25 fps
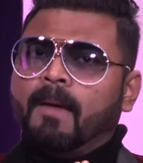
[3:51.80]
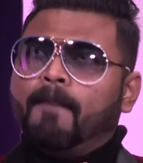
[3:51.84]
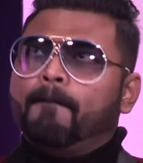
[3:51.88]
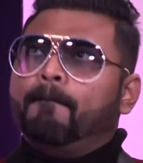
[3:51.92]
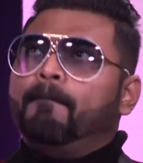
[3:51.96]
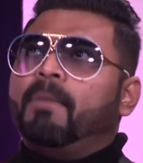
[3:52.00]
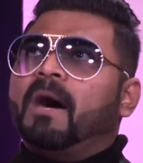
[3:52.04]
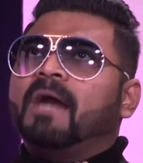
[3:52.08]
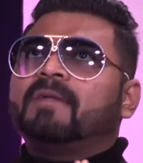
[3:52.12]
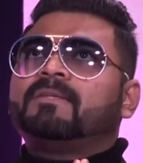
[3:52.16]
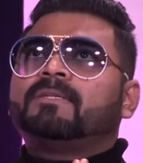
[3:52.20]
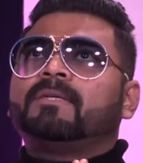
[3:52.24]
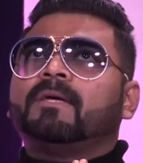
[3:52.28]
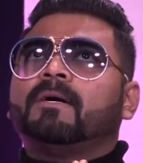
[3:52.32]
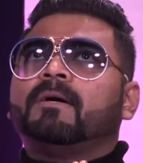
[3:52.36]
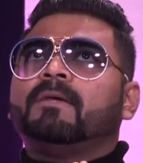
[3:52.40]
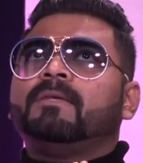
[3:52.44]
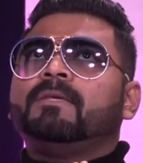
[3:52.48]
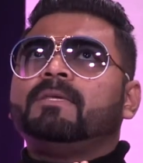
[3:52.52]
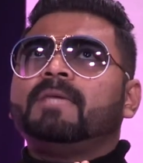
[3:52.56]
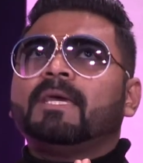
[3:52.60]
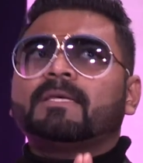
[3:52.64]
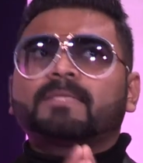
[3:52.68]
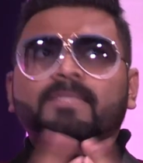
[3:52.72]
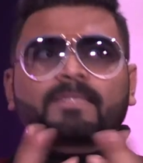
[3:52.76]
But
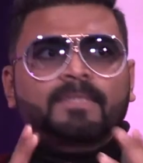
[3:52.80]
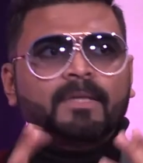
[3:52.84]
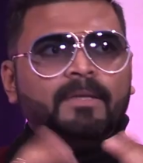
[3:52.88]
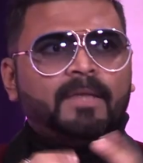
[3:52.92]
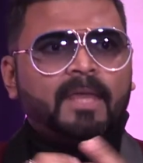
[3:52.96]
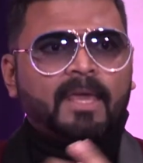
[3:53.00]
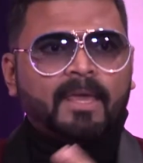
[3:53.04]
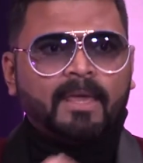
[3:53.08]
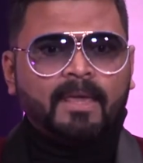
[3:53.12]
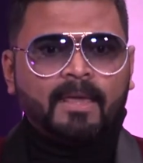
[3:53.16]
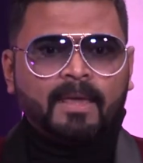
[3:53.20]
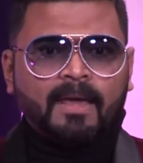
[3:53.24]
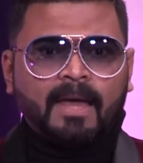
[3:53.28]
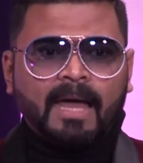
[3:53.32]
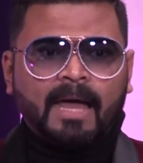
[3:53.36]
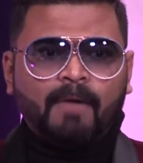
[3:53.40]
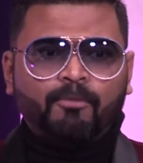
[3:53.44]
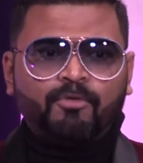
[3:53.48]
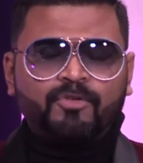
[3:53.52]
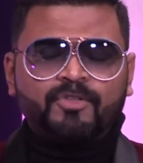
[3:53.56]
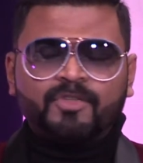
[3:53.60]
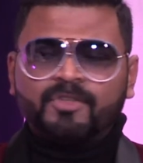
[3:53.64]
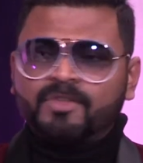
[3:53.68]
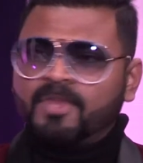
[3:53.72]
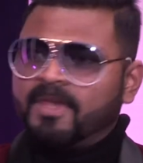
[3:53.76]
yesterday I
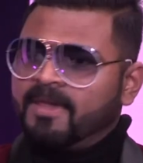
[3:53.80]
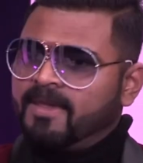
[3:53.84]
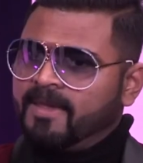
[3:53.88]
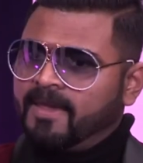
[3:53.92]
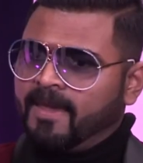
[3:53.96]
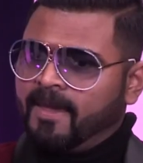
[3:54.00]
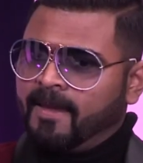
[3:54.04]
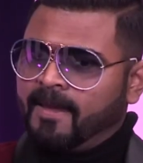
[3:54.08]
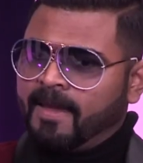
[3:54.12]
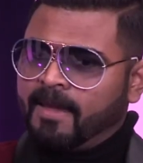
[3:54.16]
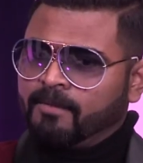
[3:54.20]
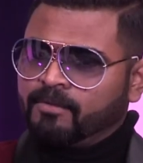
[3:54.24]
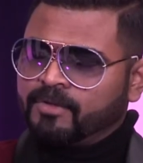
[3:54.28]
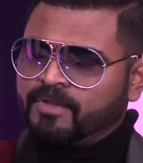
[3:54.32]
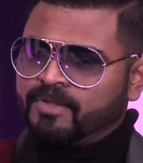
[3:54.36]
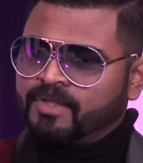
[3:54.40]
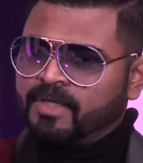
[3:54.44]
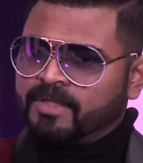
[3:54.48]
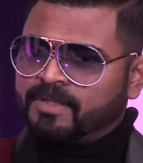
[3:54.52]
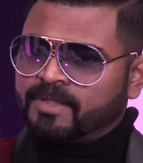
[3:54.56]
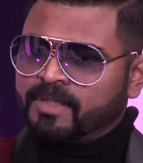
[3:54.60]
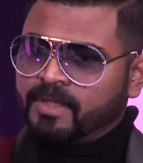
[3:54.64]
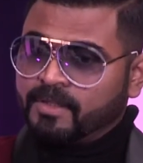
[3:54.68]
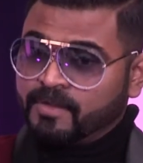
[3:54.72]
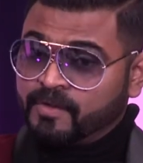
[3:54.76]
was thinking, I was
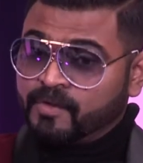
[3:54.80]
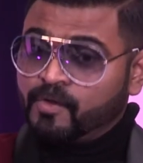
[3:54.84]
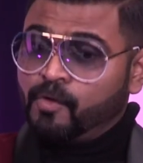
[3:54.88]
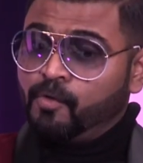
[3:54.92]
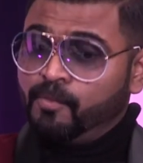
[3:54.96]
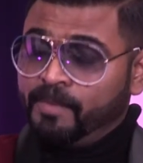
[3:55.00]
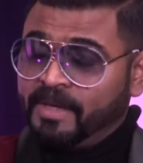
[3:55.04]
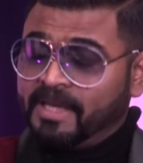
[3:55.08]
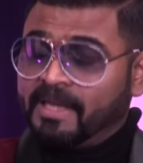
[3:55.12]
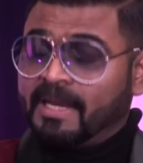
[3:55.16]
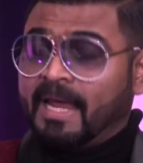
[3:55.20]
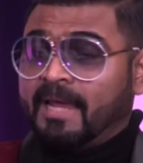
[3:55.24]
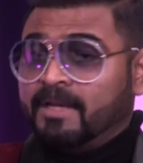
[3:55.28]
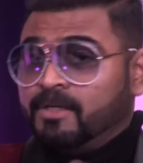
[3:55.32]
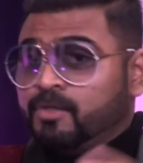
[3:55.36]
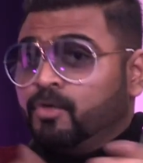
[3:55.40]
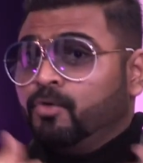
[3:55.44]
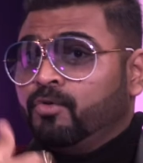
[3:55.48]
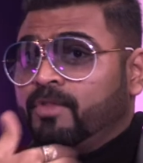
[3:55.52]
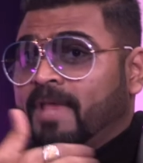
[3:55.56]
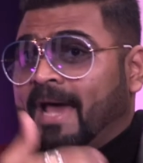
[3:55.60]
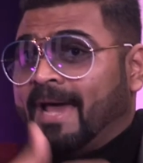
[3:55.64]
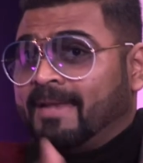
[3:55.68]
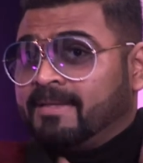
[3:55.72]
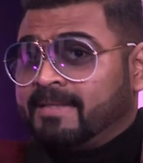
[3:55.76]
just assuming, and I
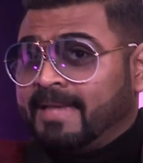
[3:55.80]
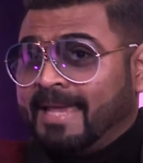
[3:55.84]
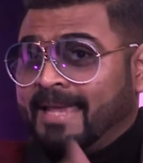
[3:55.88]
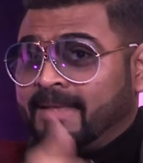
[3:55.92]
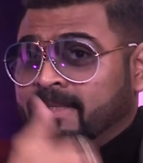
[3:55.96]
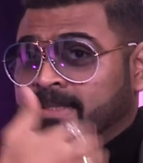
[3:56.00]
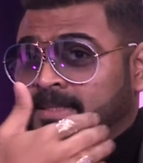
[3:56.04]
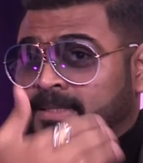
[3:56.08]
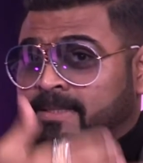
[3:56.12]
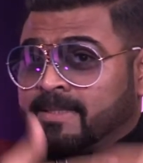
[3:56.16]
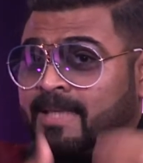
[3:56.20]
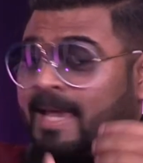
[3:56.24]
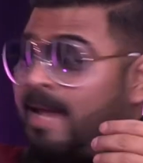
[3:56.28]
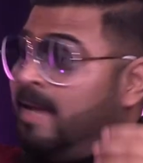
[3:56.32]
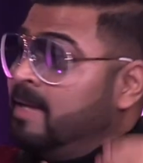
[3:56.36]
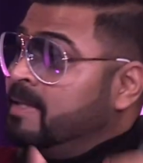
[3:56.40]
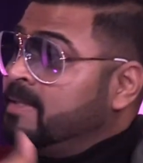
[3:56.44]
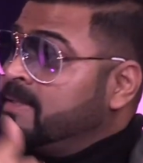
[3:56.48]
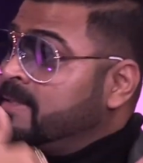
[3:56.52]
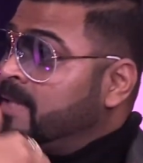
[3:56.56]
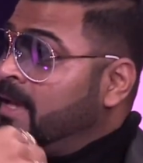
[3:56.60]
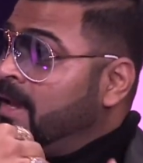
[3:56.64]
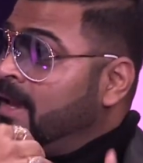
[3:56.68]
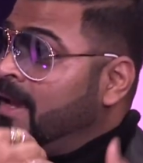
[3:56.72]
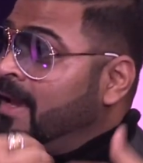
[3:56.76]
do that
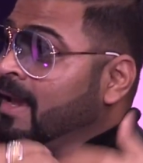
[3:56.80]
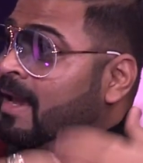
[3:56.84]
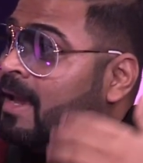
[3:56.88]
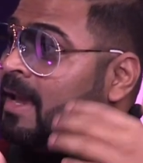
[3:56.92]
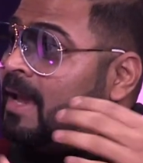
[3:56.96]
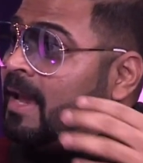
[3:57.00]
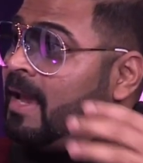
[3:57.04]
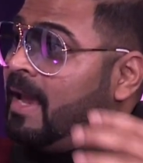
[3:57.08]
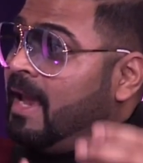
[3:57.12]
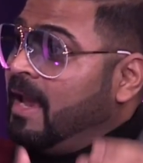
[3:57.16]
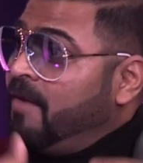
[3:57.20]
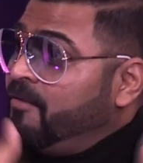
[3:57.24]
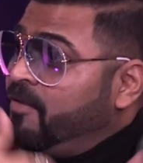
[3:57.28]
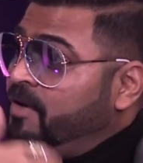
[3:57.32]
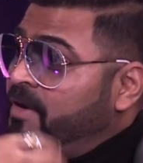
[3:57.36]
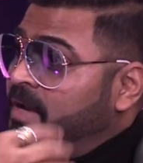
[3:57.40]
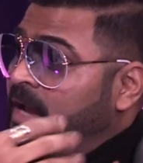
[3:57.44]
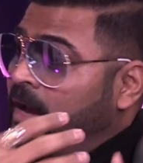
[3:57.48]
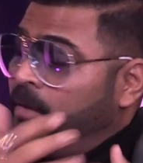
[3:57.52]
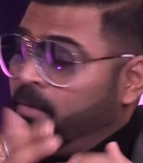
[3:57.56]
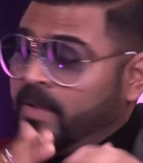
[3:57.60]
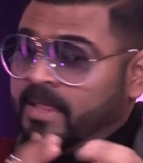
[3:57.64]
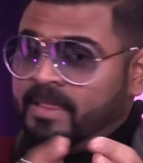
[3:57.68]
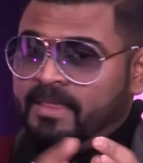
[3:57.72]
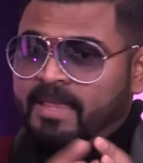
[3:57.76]
exercise every
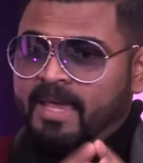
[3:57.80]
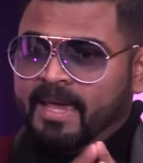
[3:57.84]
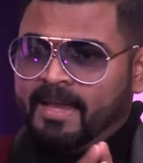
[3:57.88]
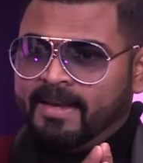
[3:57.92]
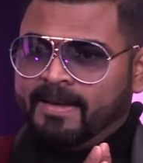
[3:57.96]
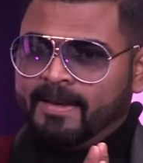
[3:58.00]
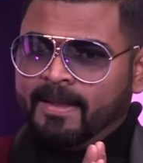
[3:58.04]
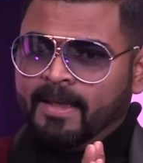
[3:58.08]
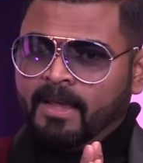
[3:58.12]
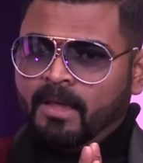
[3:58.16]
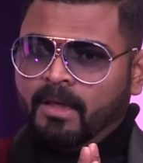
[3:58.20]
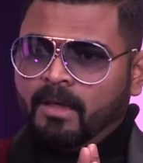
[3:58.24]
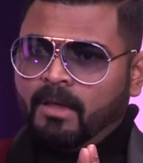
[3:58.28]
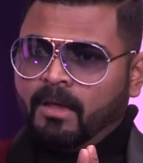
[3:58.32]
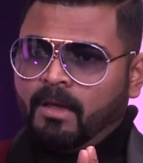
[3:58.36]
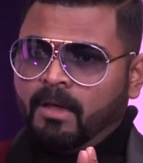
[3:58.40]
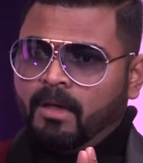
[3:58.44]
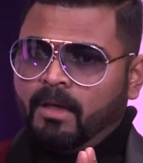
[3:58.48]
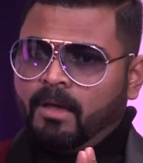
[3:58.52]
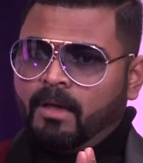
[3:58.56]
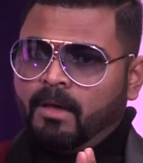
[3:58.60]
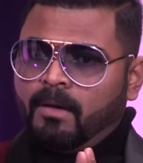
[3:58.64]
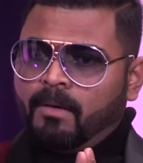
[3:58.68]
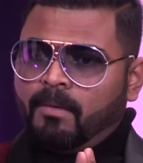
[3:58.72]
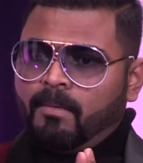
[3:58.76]
now and then.
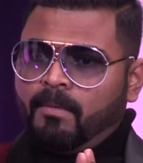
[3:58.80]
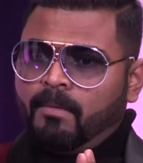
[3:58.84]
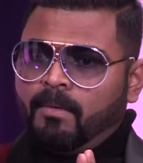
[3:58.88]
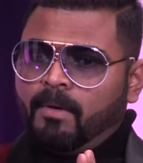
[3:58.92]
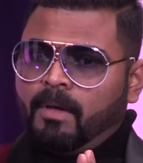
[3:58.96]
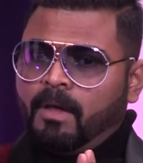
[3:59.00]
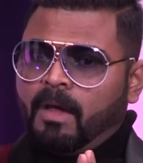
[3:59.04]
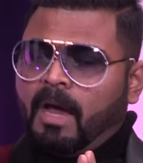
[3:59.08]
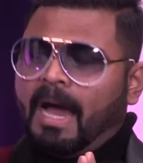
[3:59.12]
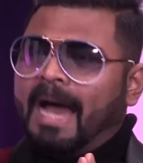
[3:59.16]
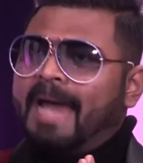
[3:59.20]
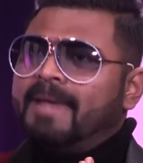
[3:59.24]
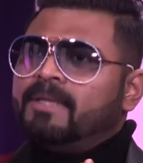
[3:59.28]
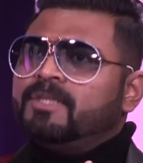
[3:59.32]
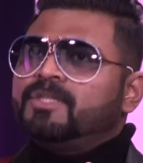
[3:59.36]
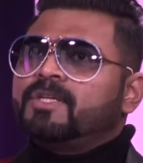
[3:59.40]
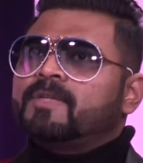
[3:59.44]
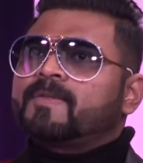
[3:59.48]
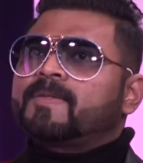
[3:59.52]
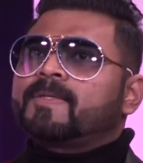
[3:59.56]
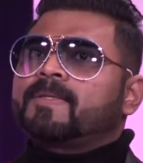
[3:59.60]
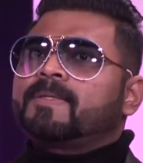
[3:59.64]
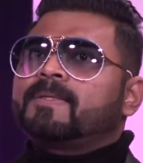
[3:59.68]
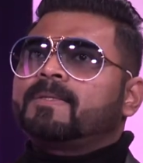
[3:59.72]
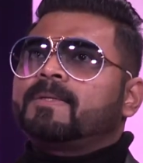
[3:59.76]
I
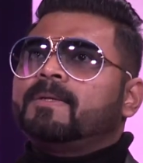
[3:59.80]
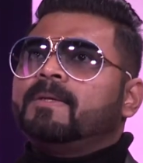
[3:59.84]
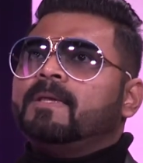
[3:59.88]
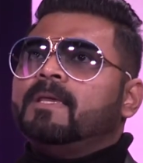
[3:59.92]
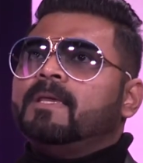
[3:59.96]
just